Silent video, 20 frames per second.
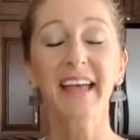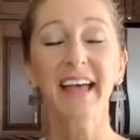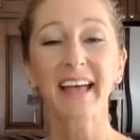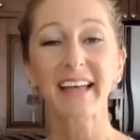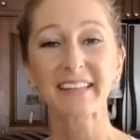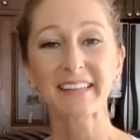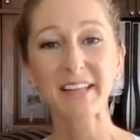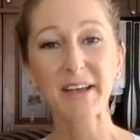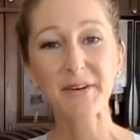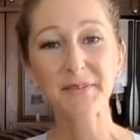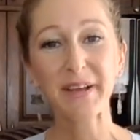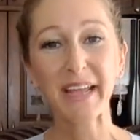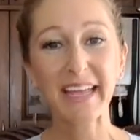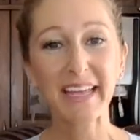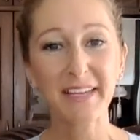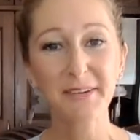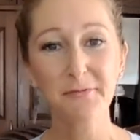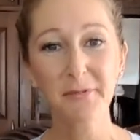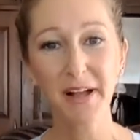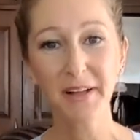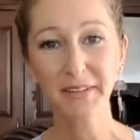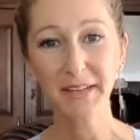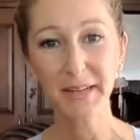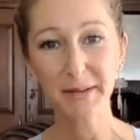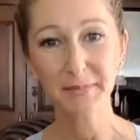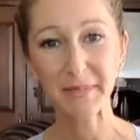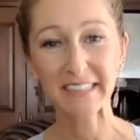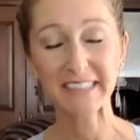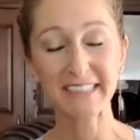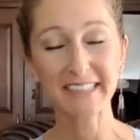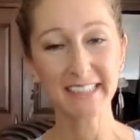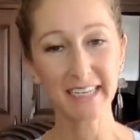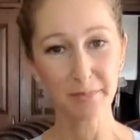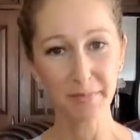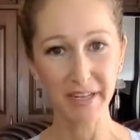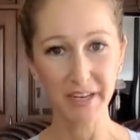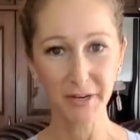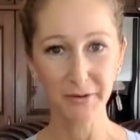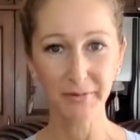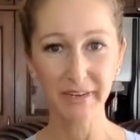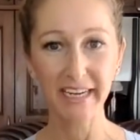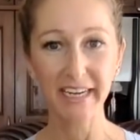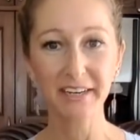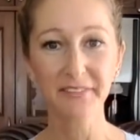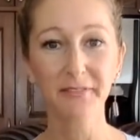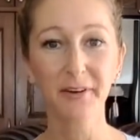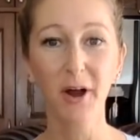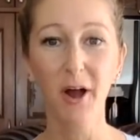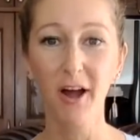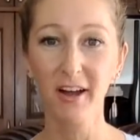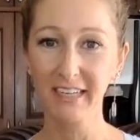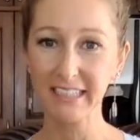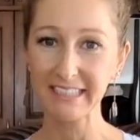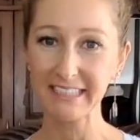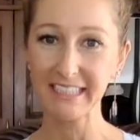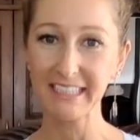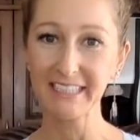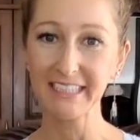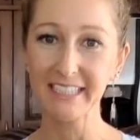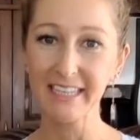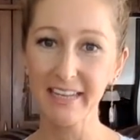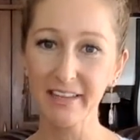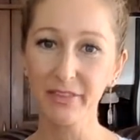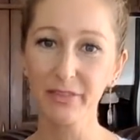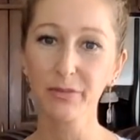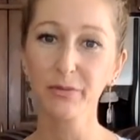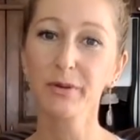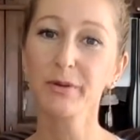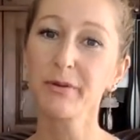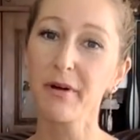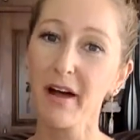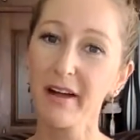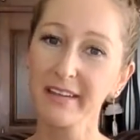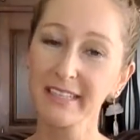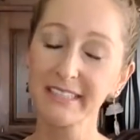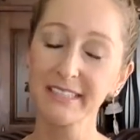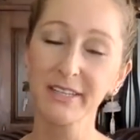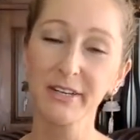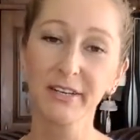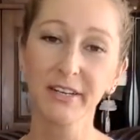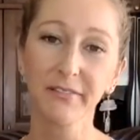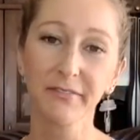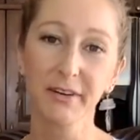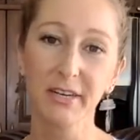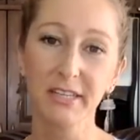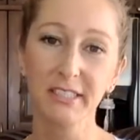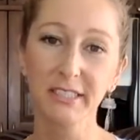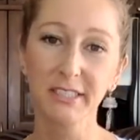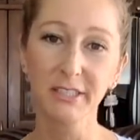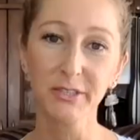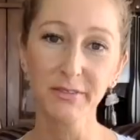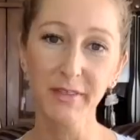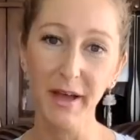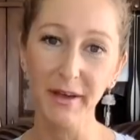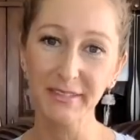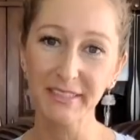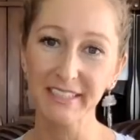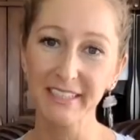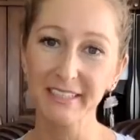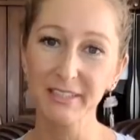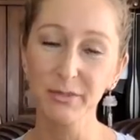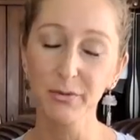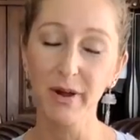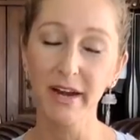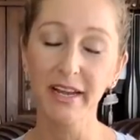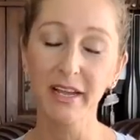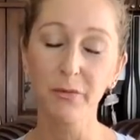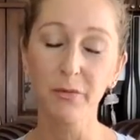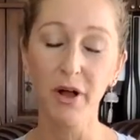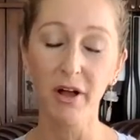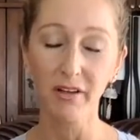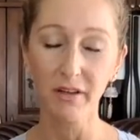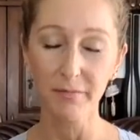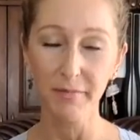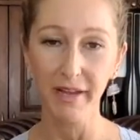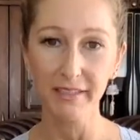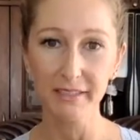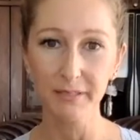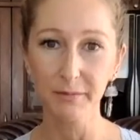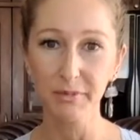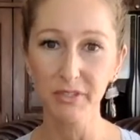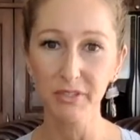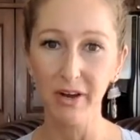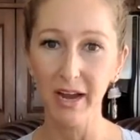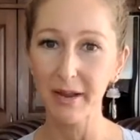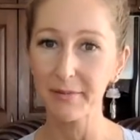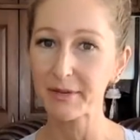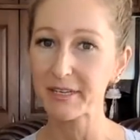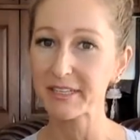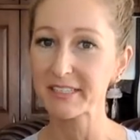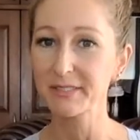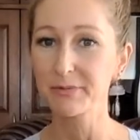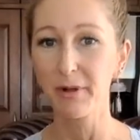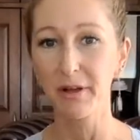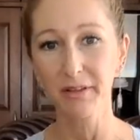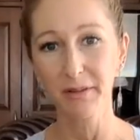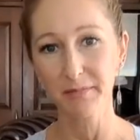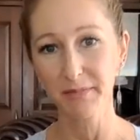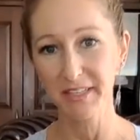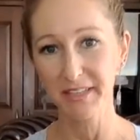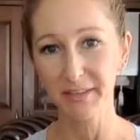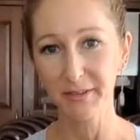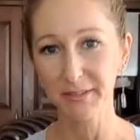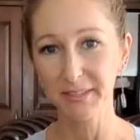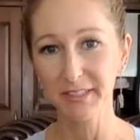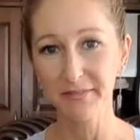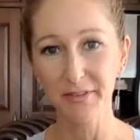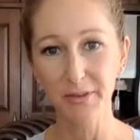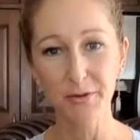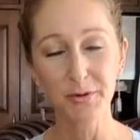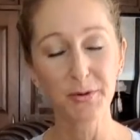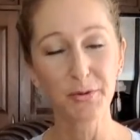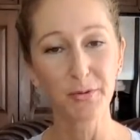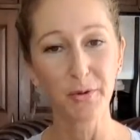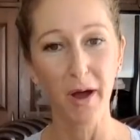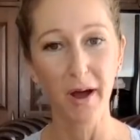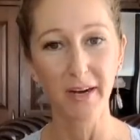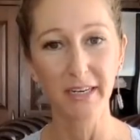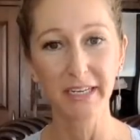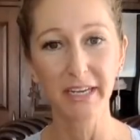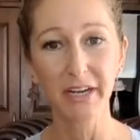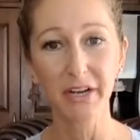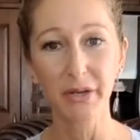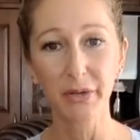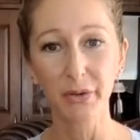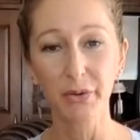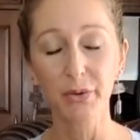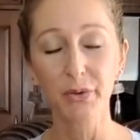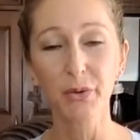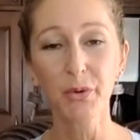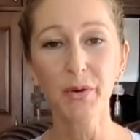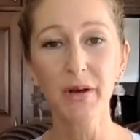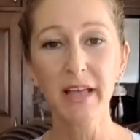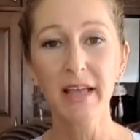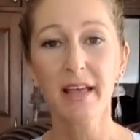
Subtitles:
Hello and welcome. This is going to be your reading for August 16th through August 31st, 2020. Welcome back, subscribers. Welcome to those of you who are new.